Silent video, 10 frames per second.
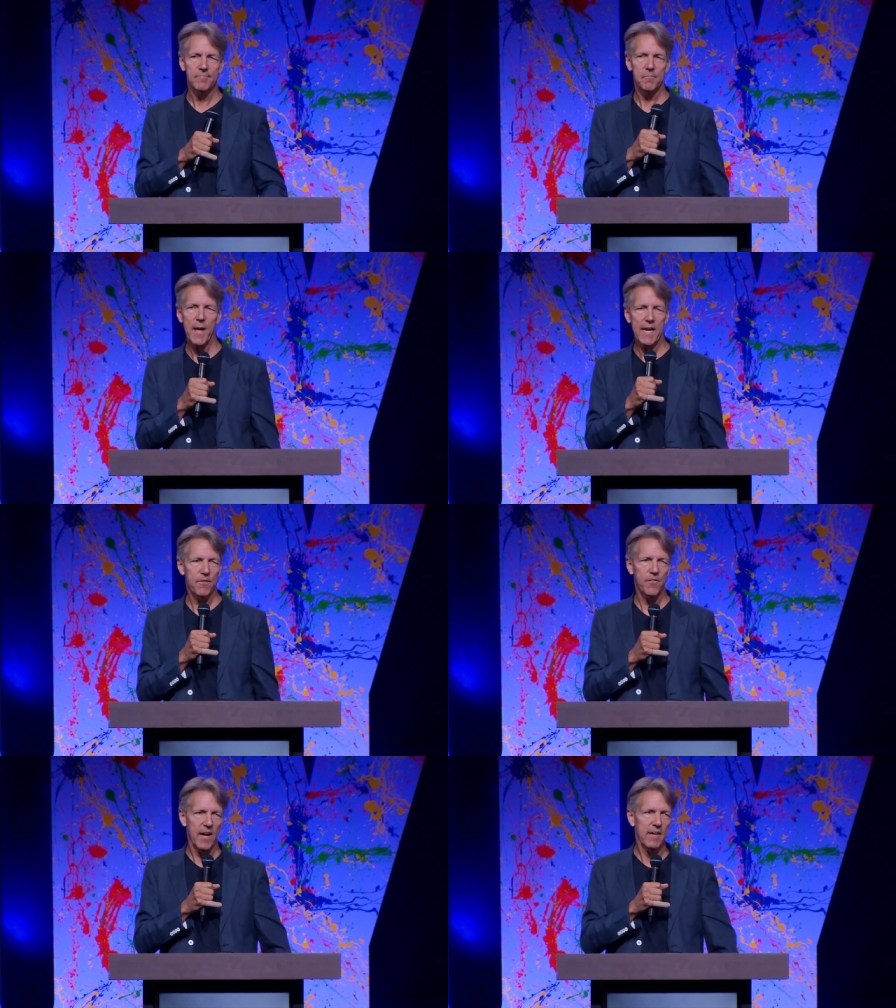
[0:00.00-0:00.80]

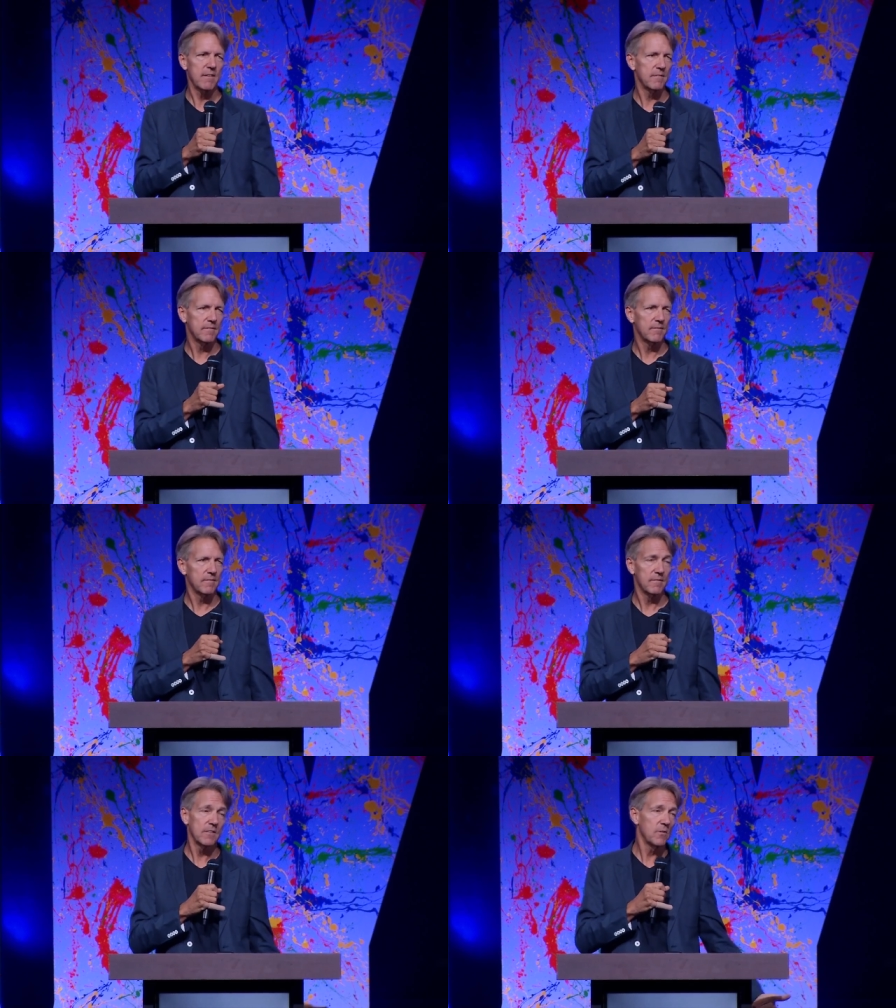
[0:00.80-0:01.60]
Magnified.
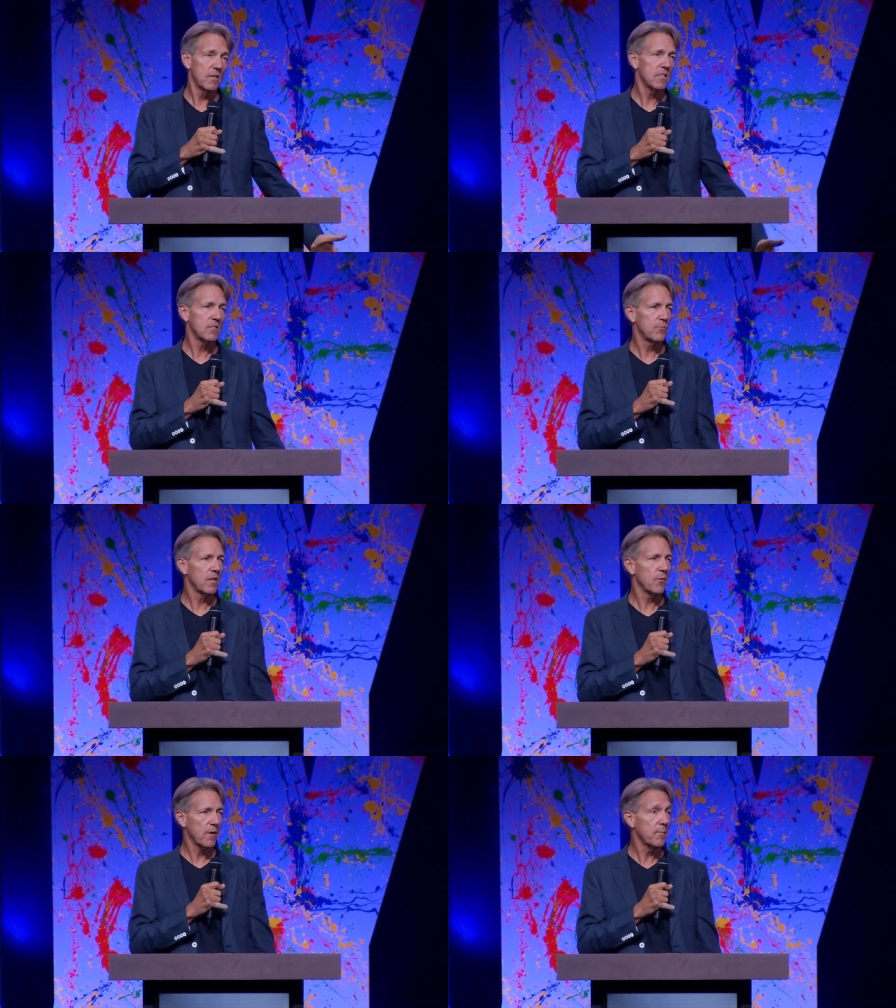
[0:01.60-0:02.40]
That's
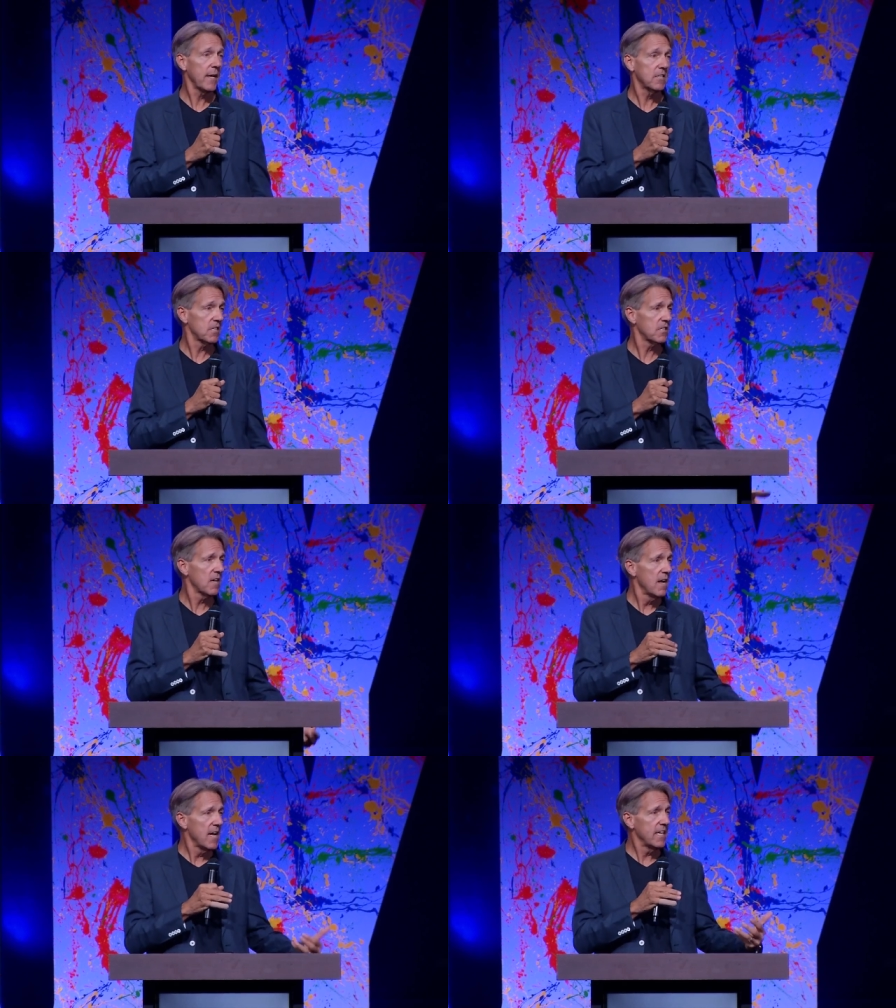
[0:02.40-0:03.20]
really what it means. It just,
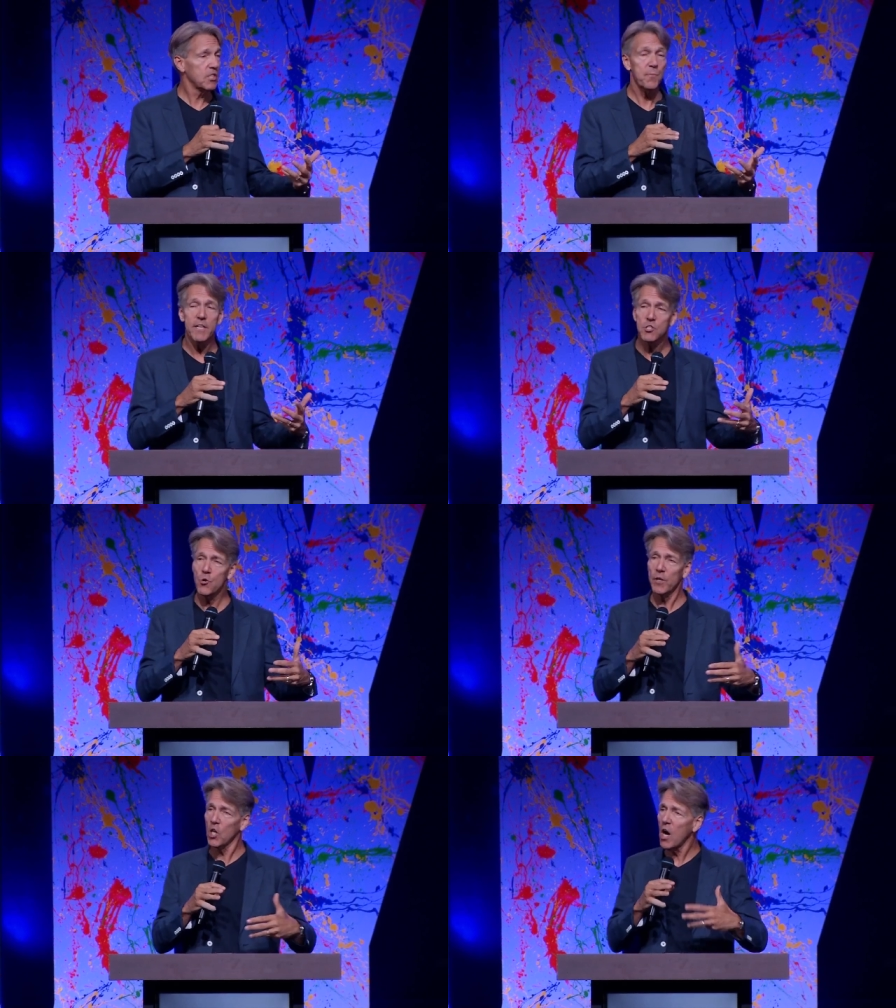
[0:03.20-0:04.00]
it just means
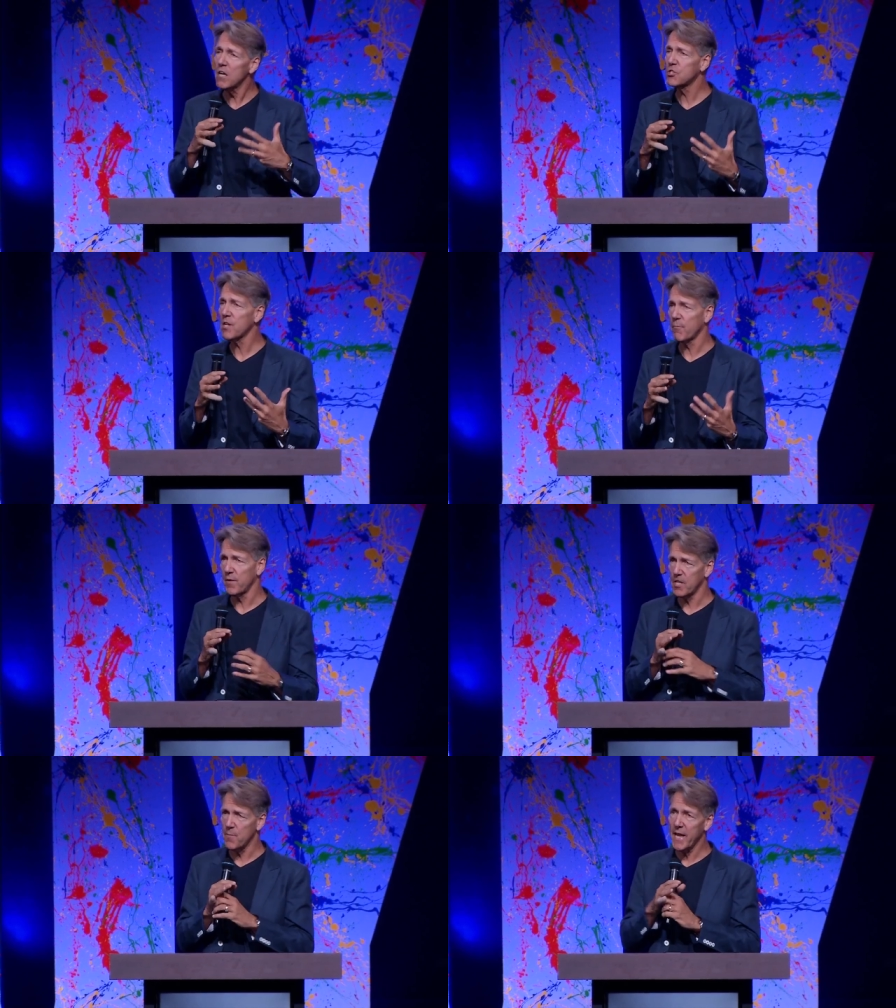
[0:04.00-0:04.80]
to enlarge
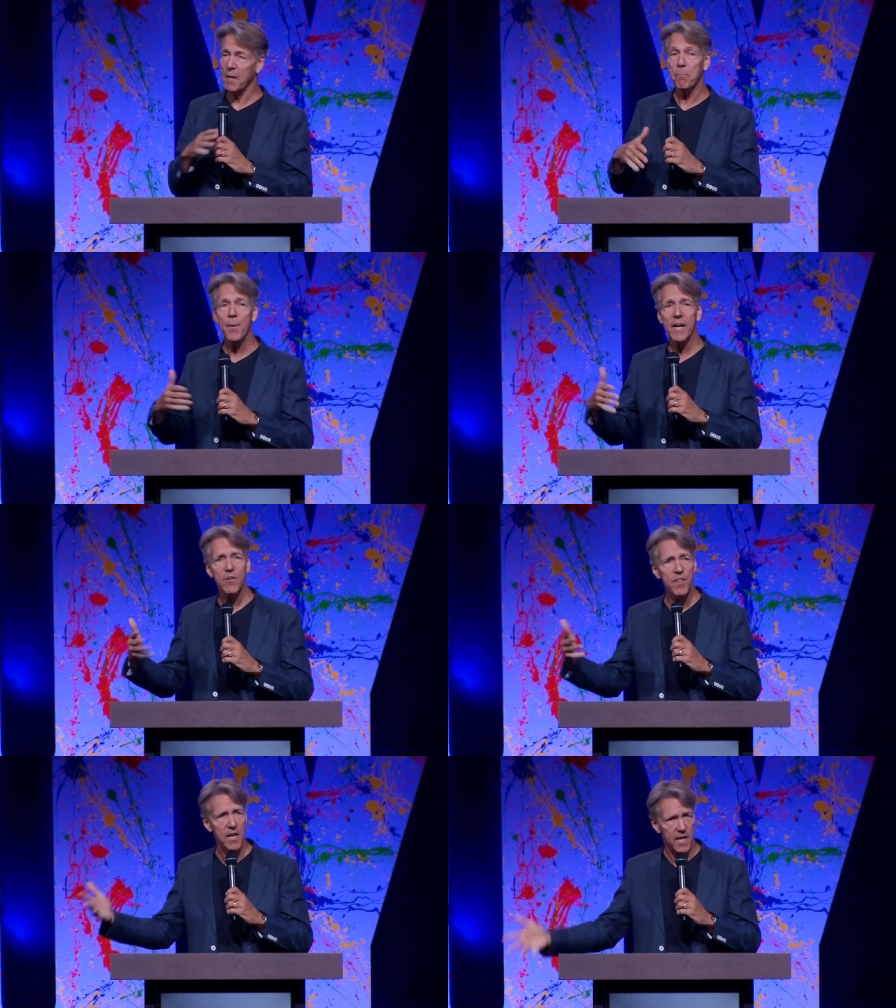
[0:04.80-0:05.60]
something, to make it
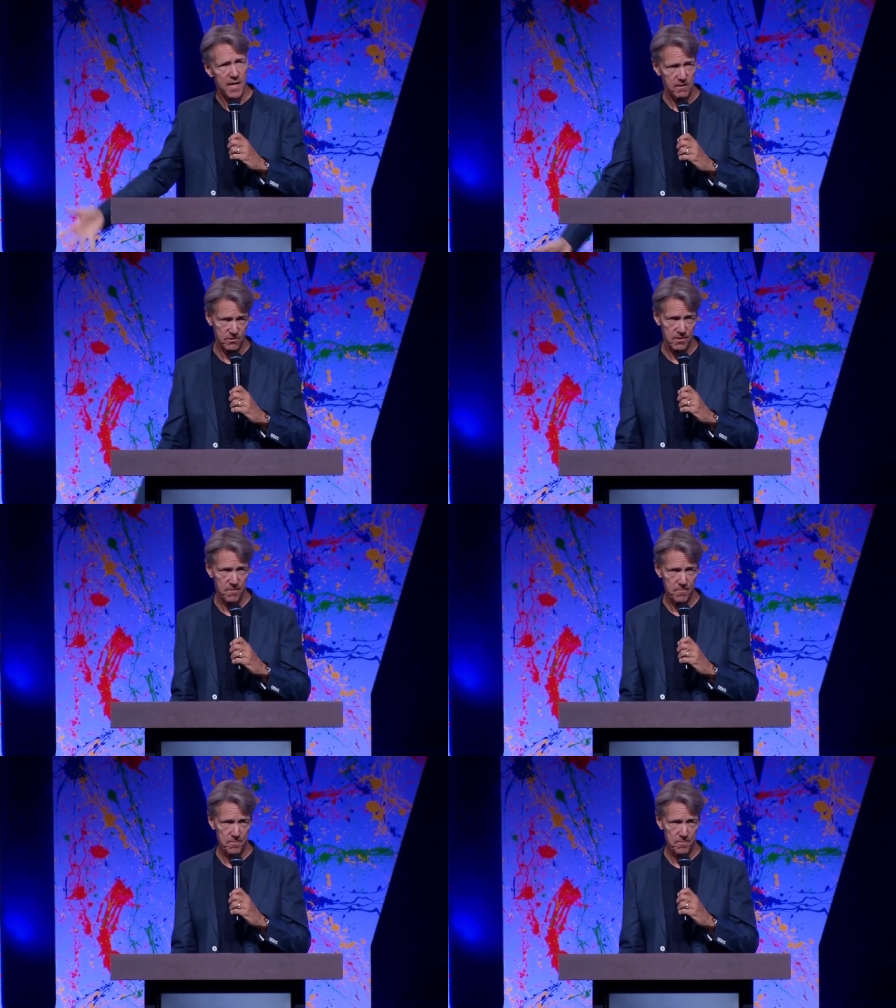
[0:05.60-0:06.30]
bigger than it is,